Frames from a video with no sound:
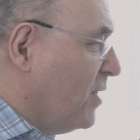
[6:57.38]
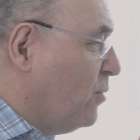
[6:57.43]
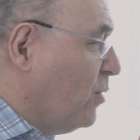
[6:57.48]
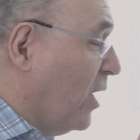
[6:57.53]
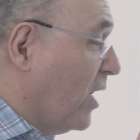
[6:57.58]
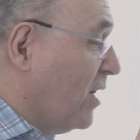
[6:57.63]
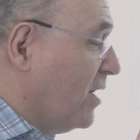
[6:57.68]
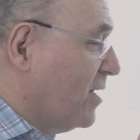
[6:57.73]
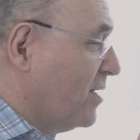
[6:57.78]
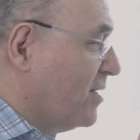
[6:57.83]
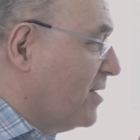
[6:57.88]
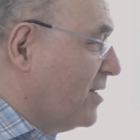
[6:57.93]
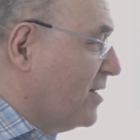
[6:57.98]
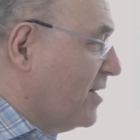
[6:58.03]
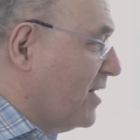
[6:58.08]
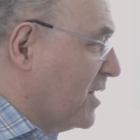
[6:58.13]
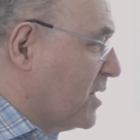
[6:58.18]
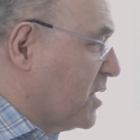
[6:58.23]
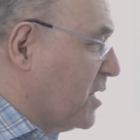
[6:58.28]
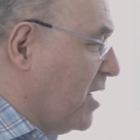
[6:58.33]
well
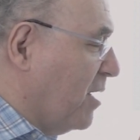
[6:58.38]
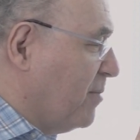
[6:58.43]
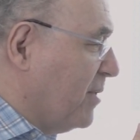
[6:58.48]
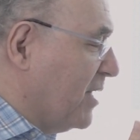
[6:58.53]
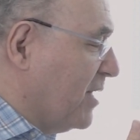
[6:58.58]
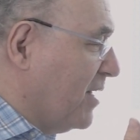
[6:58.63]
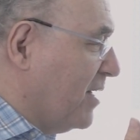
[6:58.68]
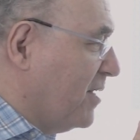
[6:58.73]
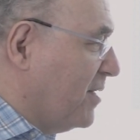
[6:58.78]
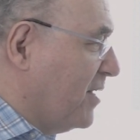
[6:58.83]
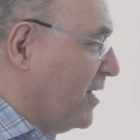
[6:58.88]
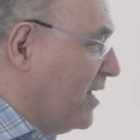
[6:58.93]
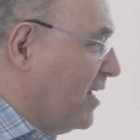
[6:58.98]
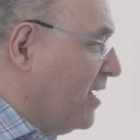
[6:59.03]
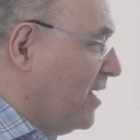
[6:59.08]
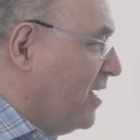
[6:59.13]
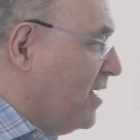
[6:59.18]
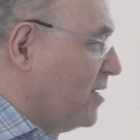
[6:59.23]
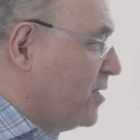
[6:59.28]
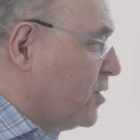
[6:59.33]
let's see I mean the
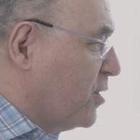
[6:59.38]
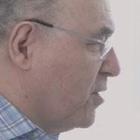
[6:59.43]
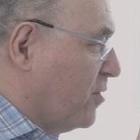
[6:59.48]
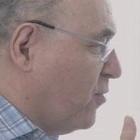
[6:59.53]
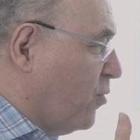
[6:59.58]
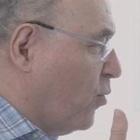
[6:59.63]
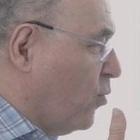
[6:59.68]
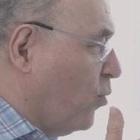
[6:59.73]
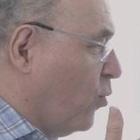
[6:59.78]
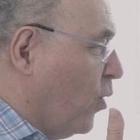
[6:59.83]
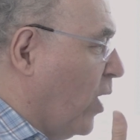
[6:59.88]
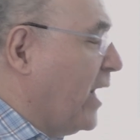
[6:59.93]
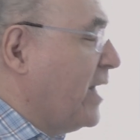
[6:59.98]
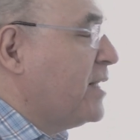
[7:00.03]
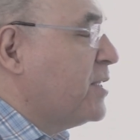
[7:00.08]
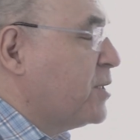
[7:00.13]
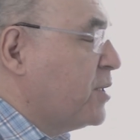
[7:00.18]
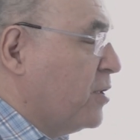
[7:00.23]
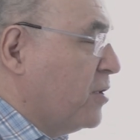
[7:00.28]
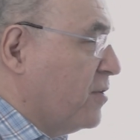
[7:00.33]
the sort of why
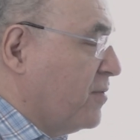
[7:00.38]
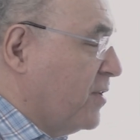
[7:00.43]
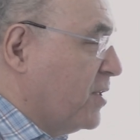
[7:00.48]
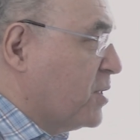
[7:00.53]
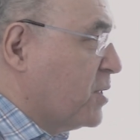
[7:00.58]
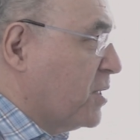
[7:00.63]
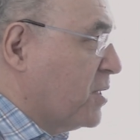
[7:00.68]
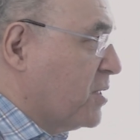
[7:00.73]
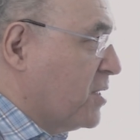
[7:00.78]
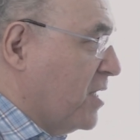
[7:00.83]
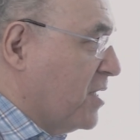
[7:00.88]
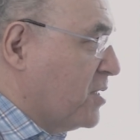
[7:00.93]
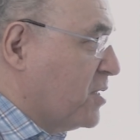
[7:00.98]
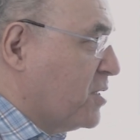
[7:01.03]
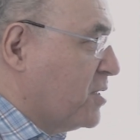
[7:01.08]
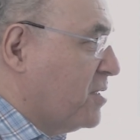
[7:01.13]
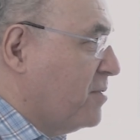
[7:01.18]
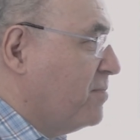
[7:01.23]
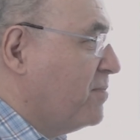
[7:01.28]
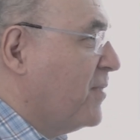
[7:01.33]
does the universe
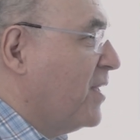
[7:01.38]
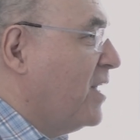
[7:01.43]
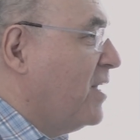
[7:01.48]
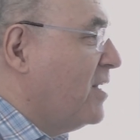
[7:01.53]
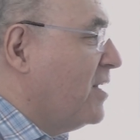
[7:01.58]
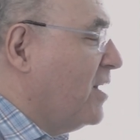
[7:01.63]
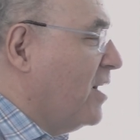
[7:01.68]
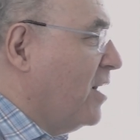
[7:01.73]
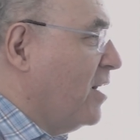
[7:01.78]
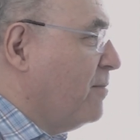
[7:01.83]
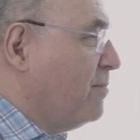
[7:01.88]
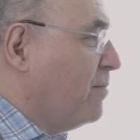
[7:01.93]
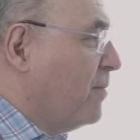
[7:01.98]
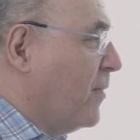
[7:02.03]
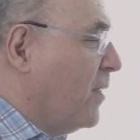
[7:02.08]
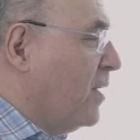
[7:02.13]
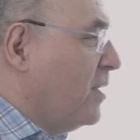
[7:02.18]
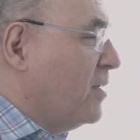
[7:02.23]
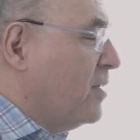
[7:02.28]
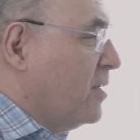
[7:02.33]
exist um,
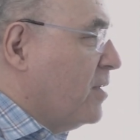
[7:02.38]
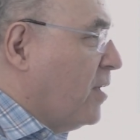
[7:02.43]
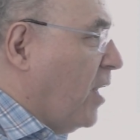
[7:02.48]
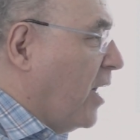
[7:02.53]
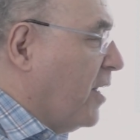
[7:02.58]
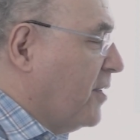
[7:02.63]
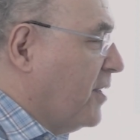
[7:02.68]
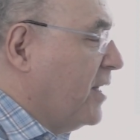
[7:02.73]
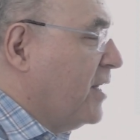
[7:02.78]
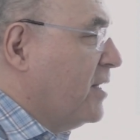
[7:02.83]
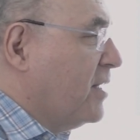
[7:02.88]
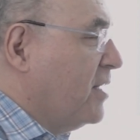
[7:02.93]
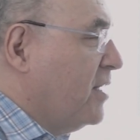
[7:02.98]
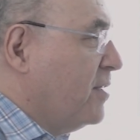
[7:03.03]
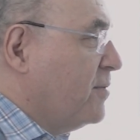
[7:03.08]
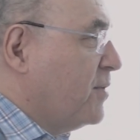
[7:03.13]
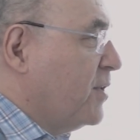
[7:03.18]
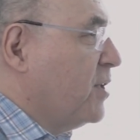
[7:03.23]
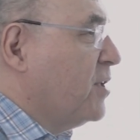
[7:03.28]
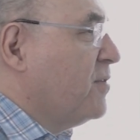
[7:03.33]
I think
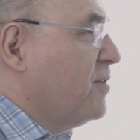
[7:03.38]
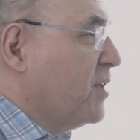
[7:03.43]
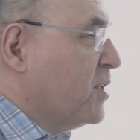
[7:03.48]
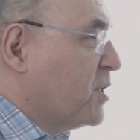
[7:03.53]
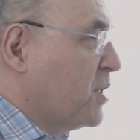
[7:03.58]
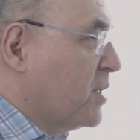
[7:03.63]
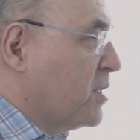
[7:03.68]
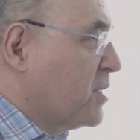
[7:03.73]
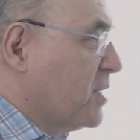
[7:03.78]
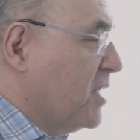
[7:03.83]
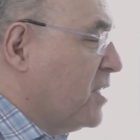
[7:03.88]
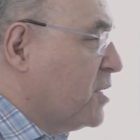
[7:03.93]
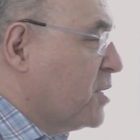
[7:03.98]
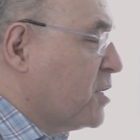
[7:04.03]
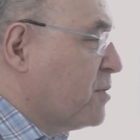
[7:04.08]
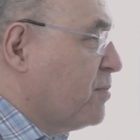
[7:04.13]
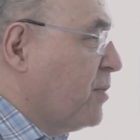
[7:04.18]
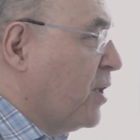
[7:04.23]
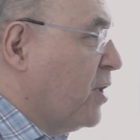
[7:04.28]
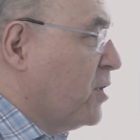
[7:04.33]
the universe
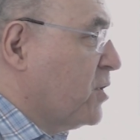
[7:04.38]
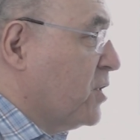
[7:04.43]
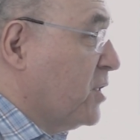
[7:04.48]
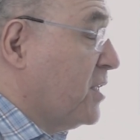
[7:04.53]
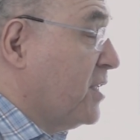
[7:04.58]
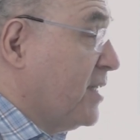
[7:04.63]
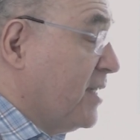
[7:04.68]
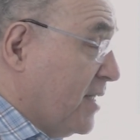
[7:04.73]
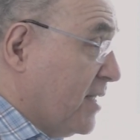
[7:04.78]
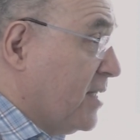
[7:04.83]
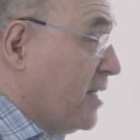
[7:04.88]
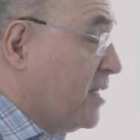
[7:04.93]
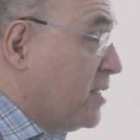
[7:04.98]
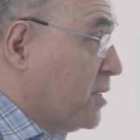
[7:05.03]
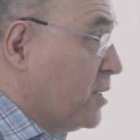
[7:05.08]
exists because it is,